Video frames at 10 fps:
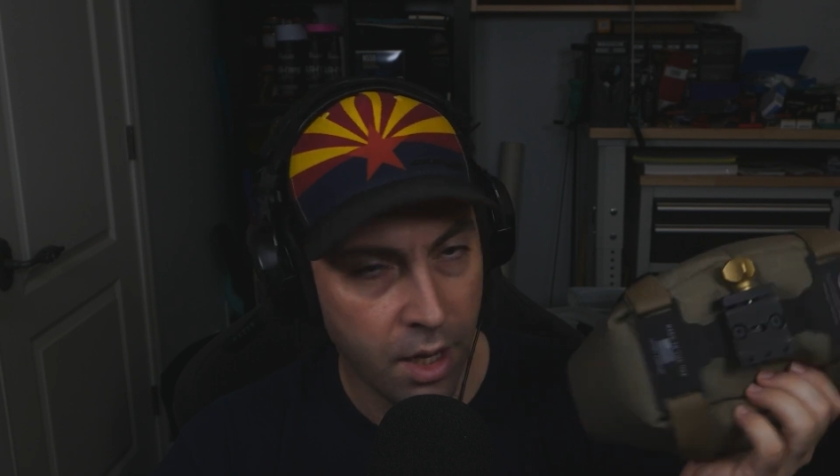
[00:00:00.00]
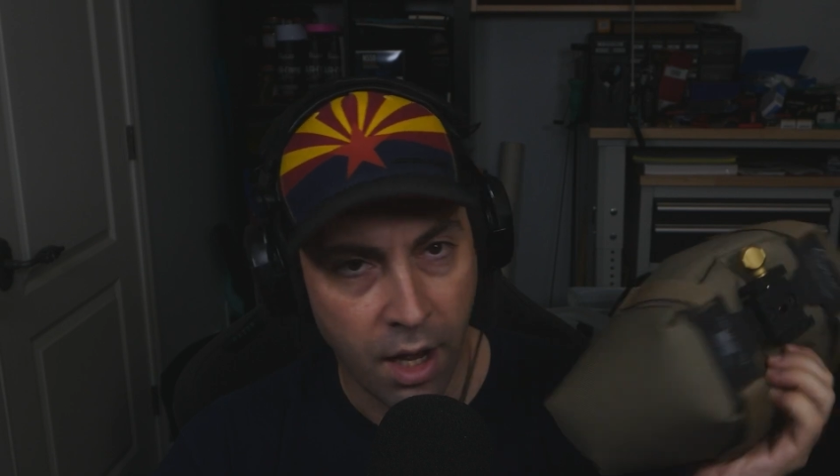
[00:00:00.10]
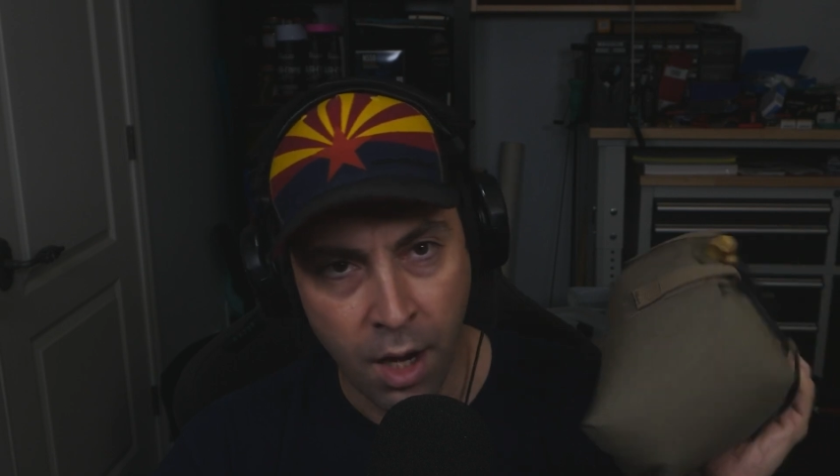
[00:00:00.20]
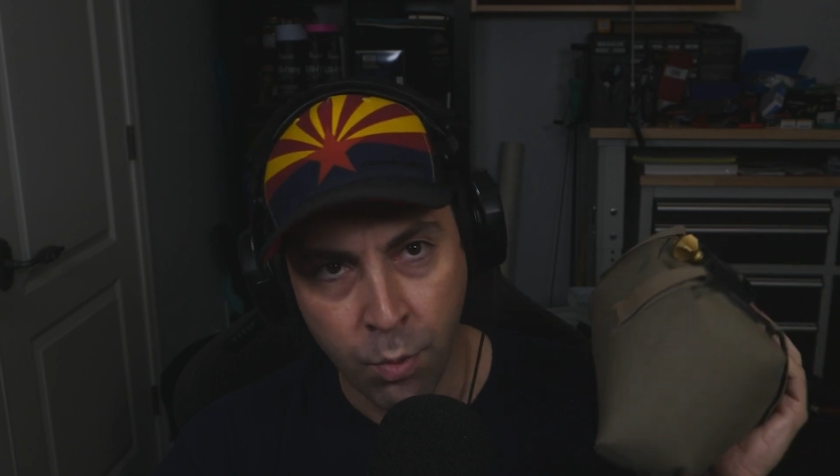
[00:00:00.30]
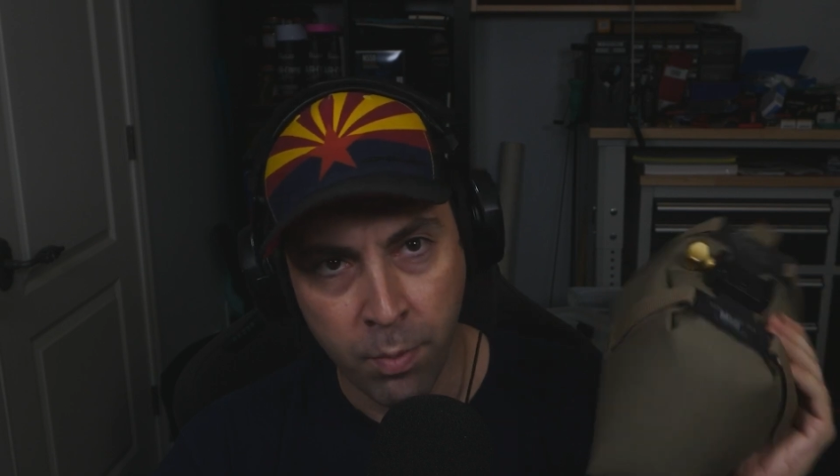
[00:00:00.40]

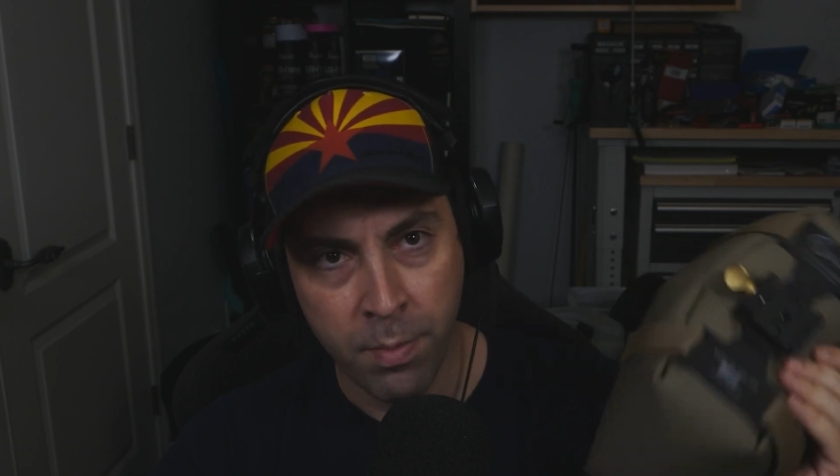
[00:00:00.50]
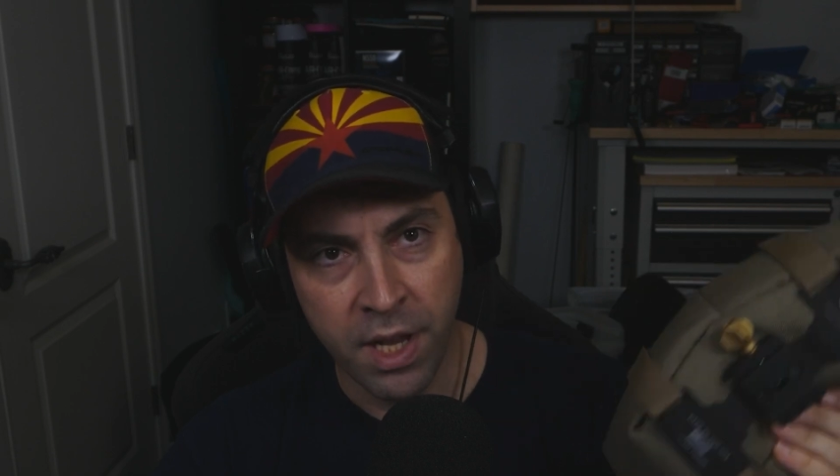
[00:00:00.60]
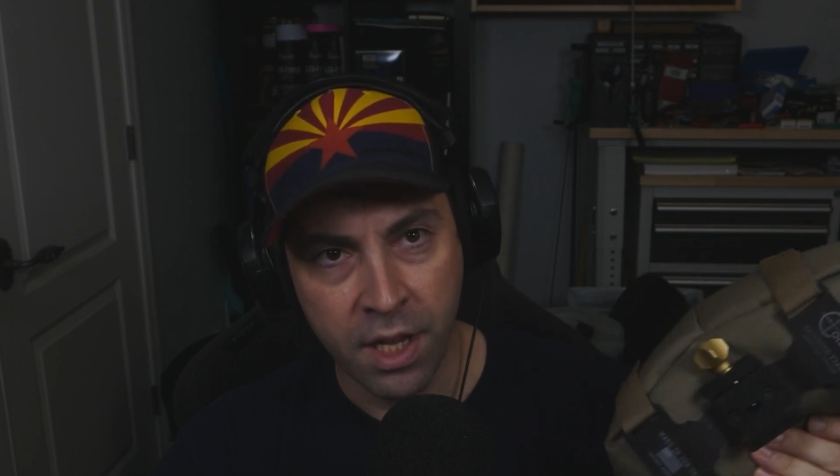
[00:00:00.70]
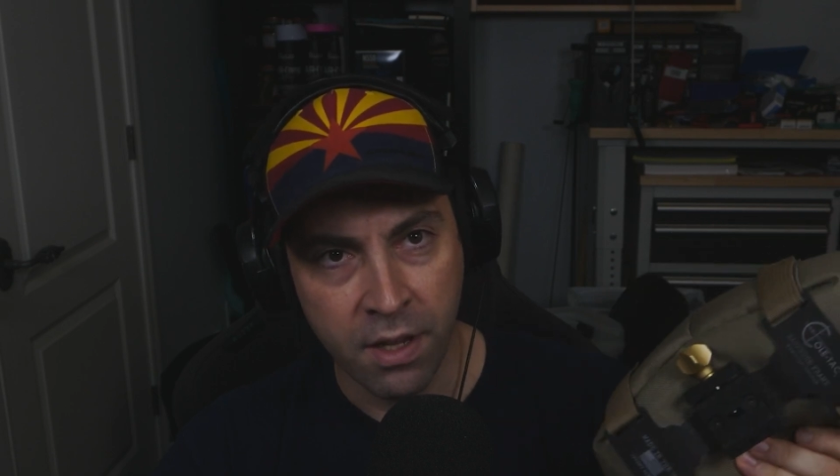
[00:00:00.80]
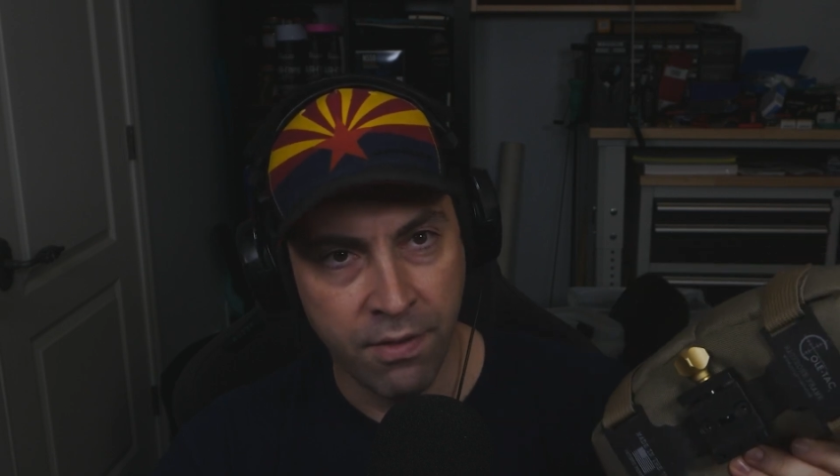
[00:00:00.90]
I will be
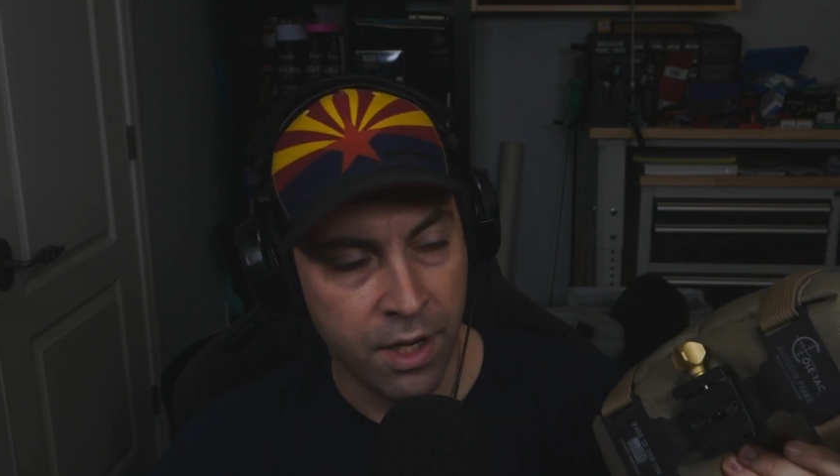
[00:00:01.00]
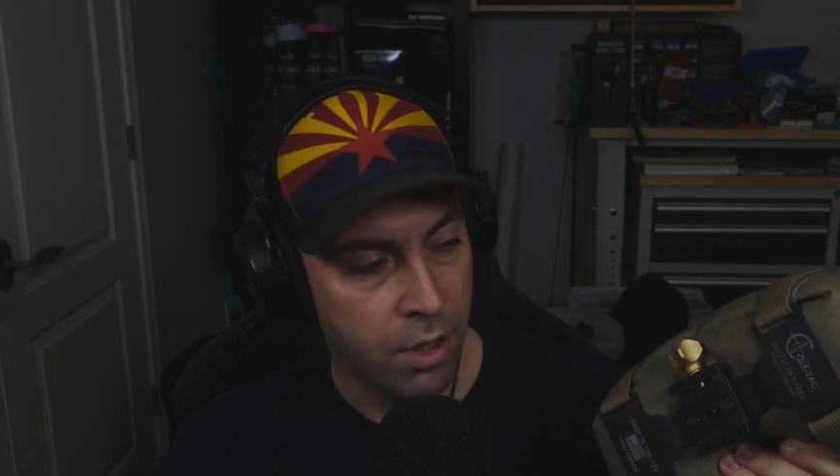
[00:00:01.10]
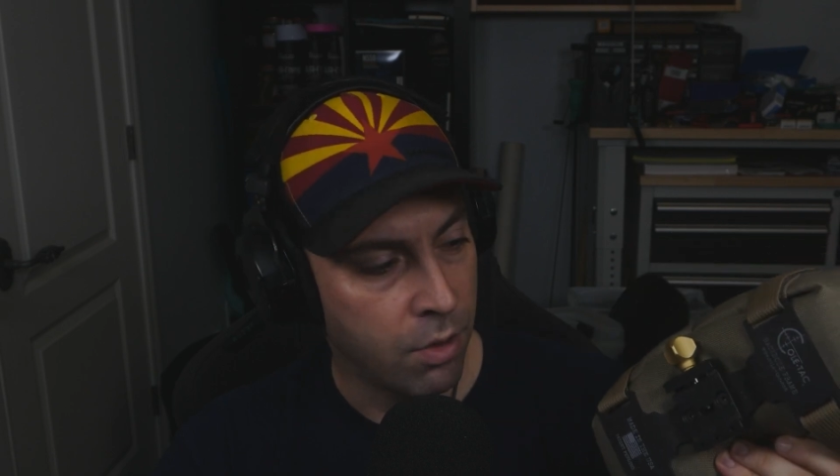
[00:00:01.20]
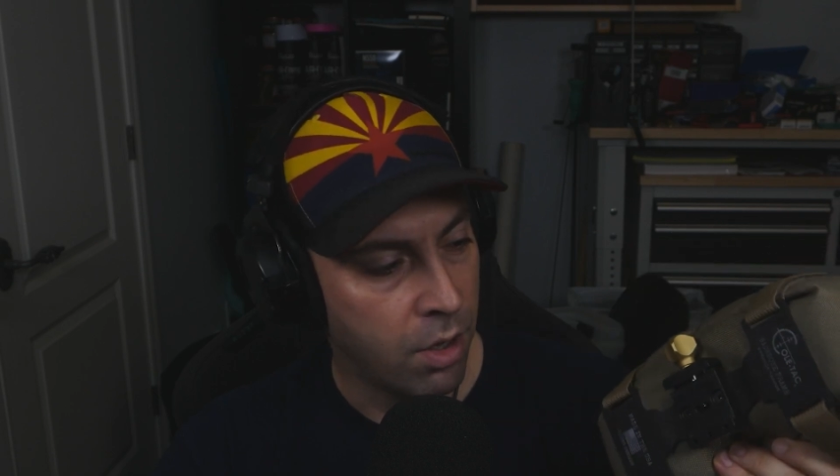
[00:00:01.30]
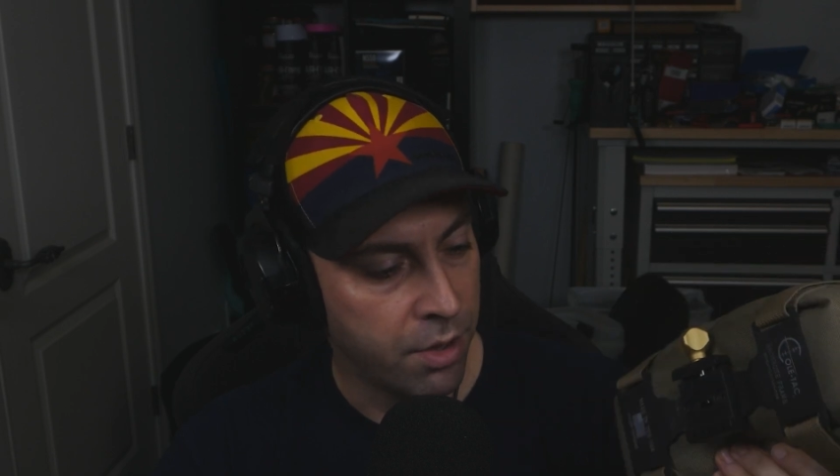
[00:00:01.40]
making a
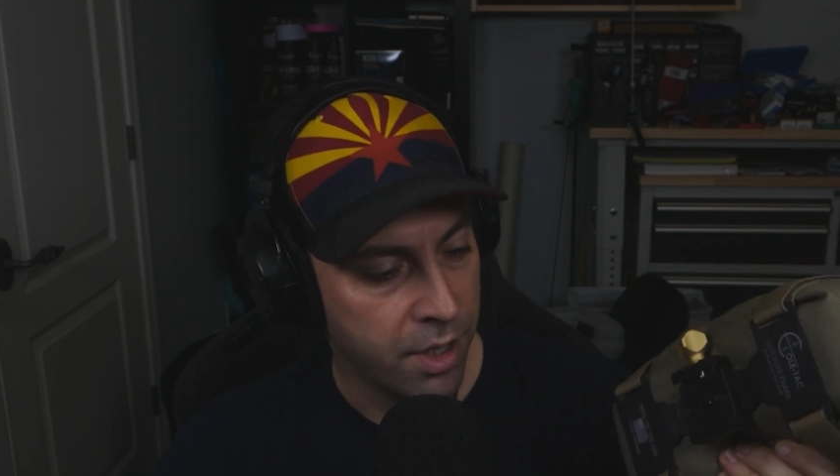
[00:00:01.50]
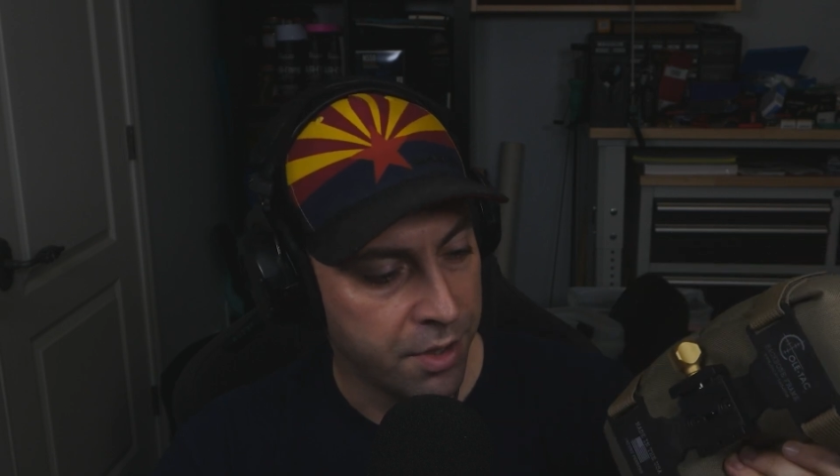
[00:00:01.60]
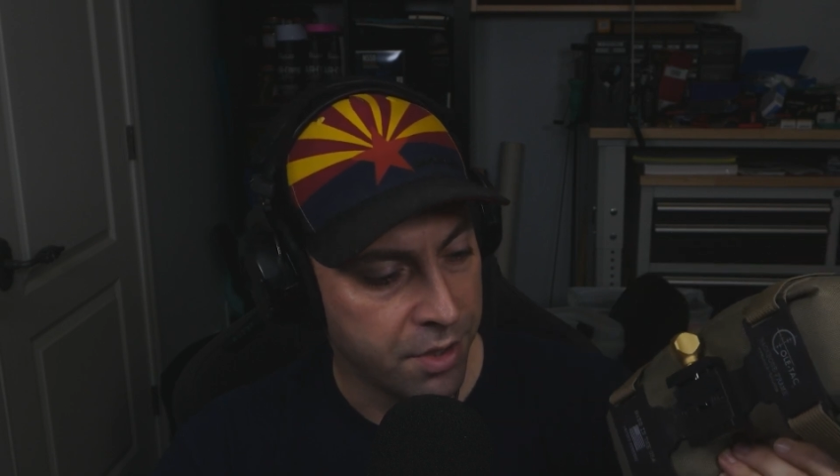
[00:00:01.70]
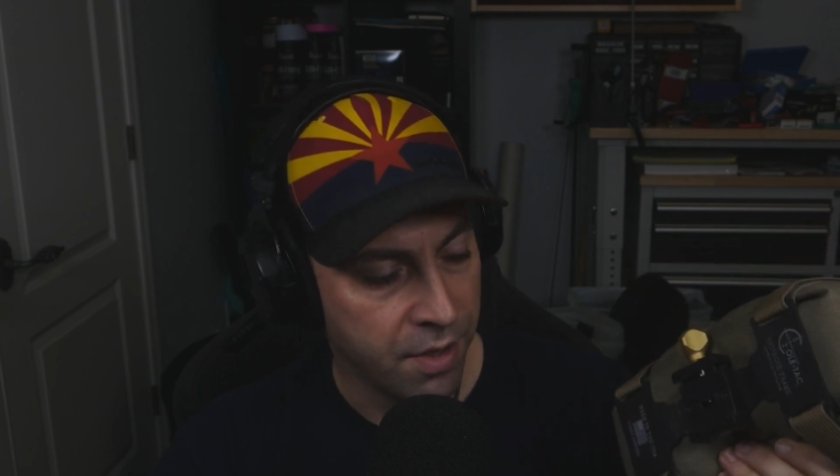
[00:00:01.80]
video on this.